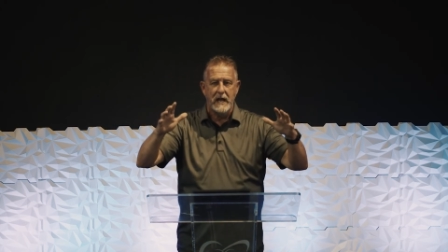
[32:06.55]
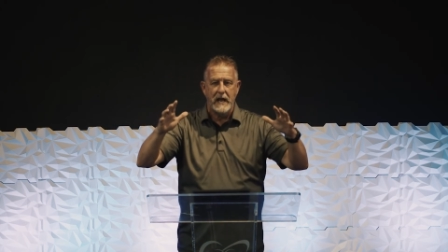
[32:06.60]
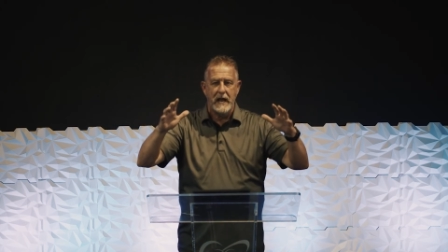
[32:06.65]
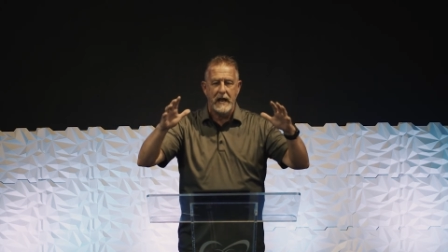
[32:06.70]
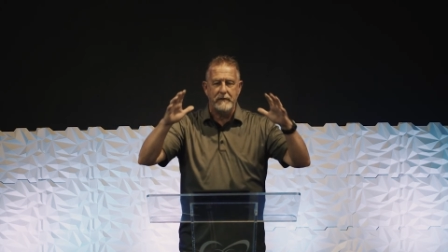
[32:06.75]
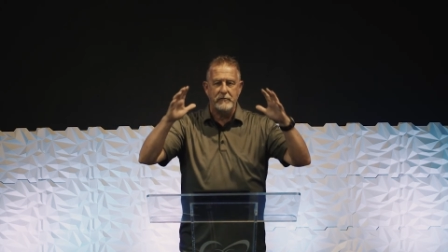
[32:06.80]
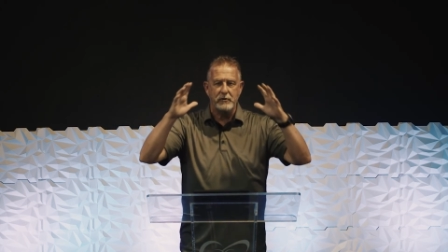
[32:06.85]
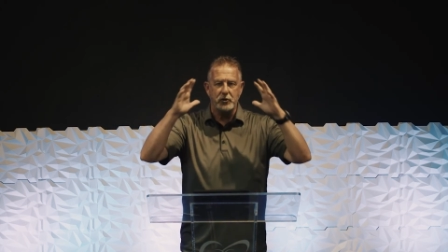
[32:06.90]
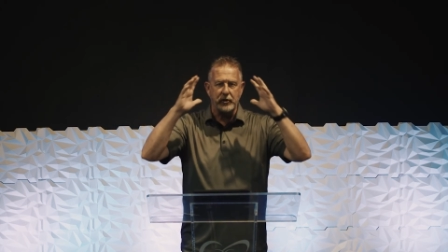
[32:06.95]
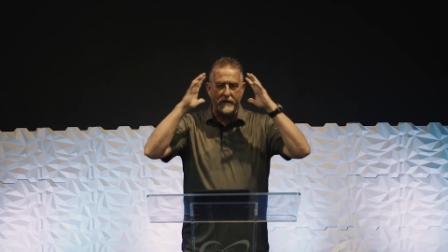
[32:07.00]

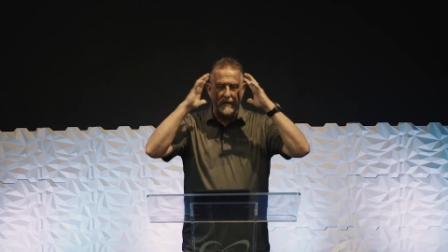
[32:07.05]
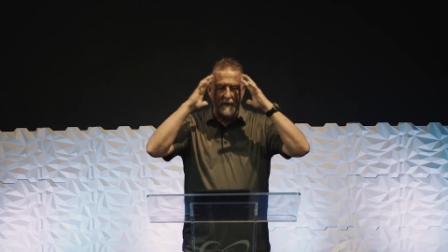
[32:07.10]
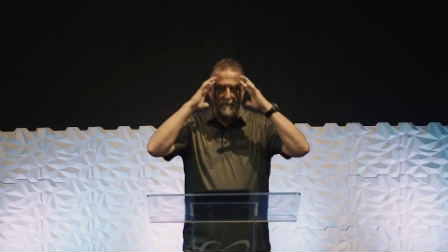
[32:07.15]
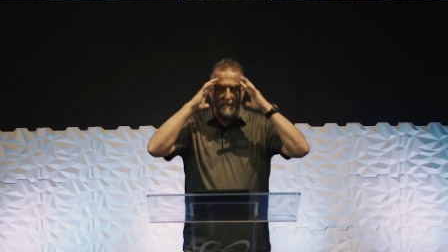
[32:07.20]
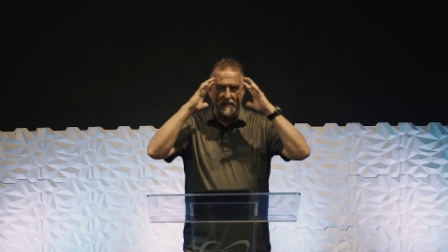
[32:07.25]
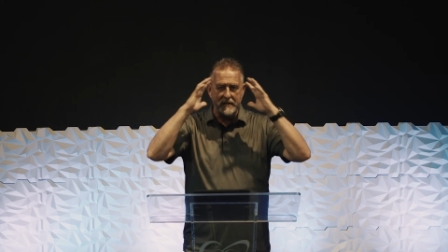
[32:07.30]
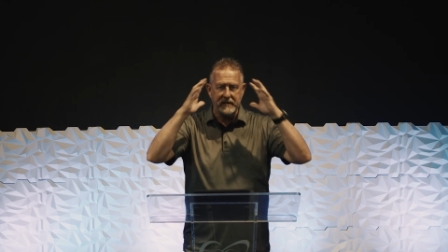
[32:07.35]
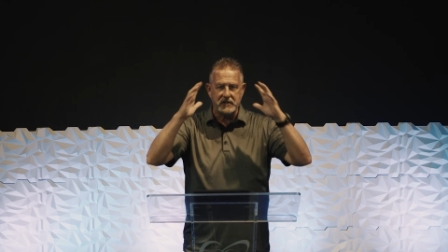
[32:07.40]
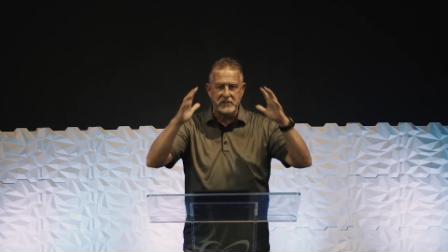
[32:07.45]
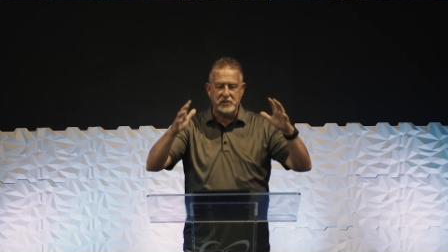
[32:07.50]
and they're
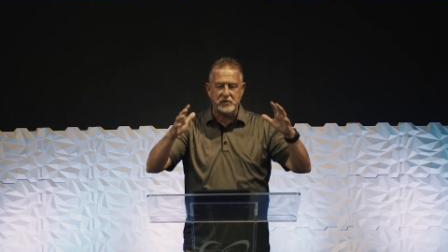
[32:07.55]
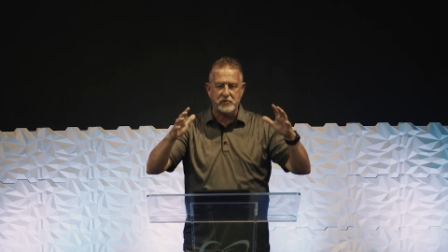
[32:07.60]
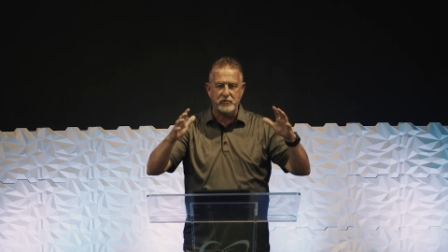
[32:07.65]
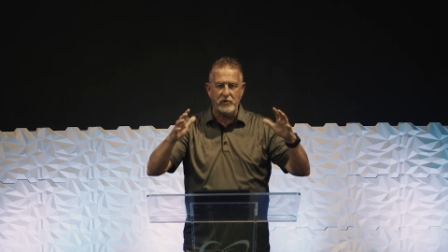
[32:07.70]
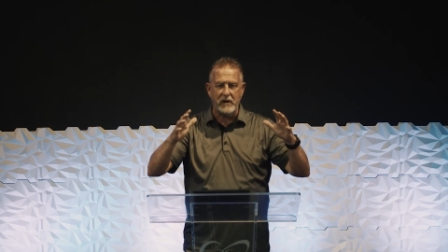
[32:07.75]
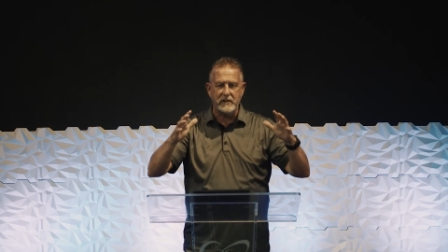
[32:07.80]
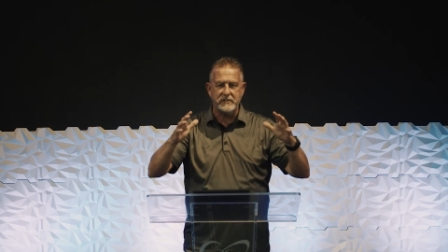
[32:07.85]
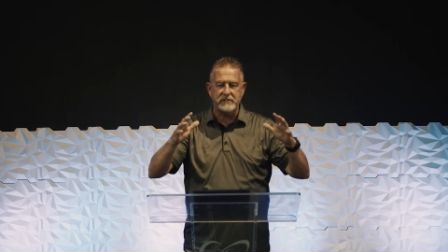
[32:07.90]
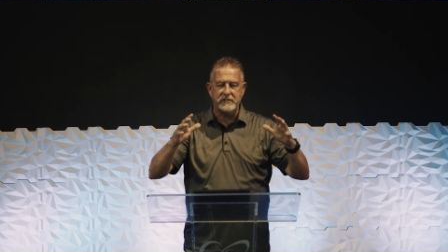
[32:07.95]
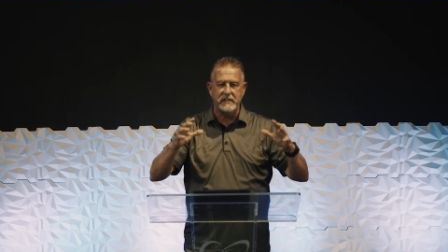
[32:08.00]
giving
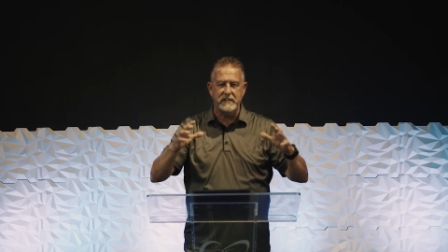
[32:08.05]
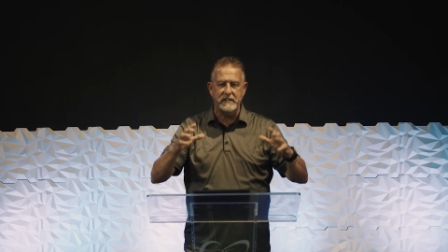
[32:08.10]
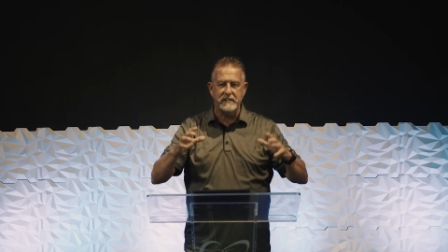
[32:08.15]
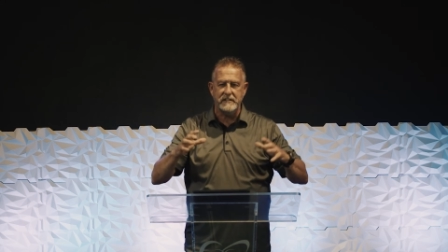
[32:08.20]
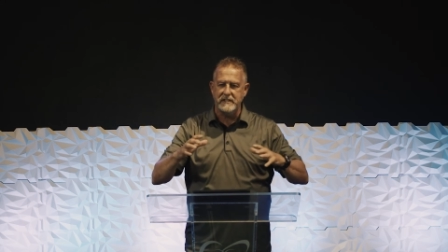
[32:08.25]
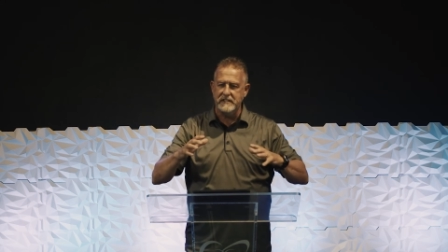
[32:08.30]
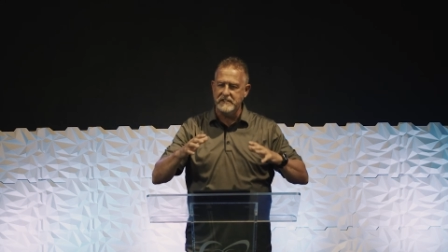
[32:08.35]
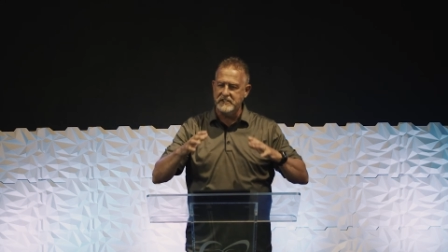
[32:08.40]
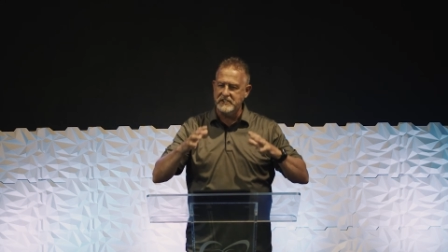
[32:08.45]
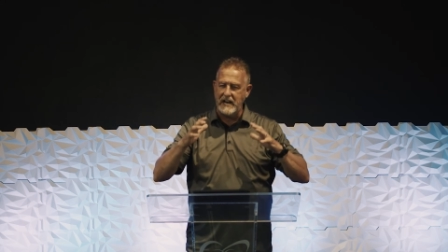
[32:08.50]
instructions,
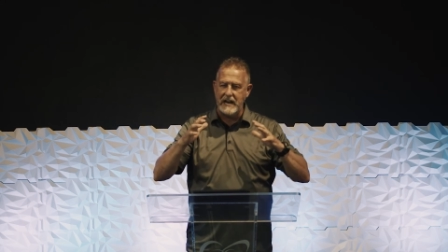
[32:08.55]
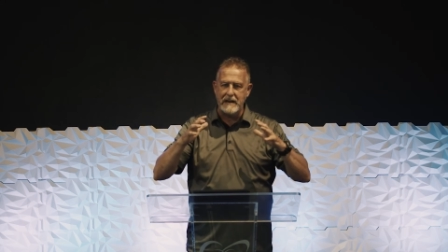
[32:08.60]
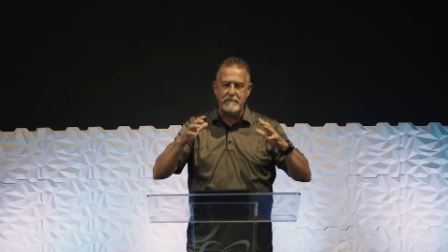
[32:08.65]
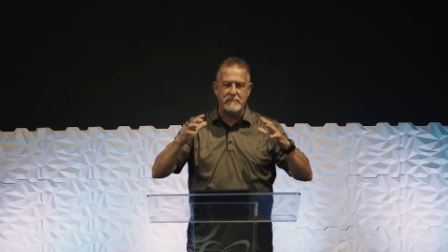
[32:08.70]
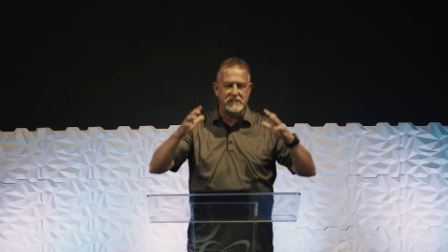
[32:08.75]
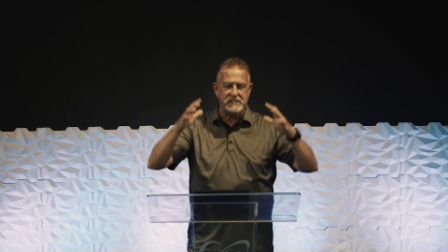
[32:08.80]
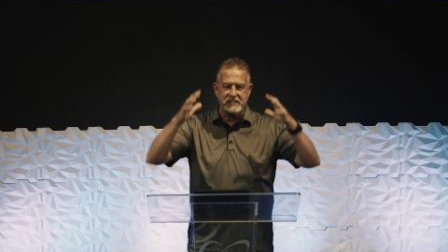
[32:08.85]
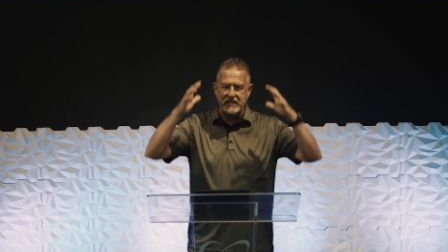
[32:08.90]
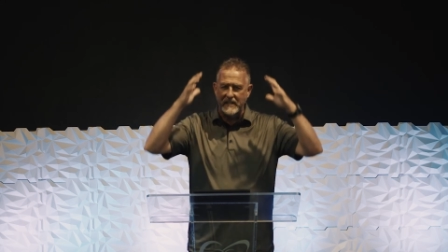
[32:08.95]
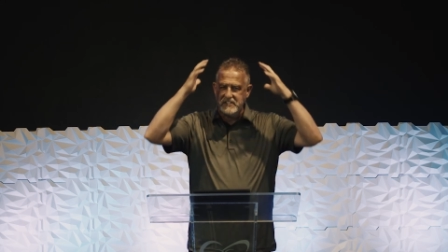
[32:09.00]
and
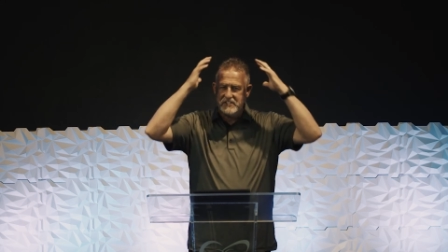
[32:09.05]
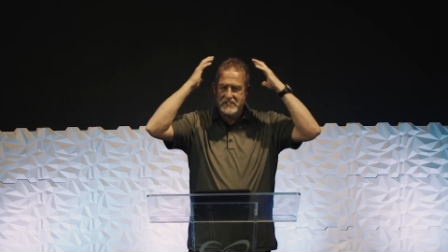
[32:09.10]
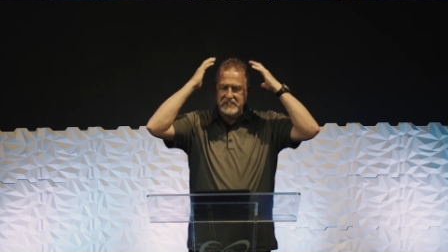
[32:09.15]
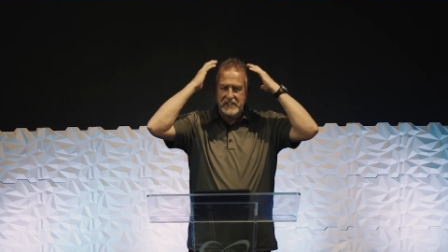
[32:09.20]
Simon says,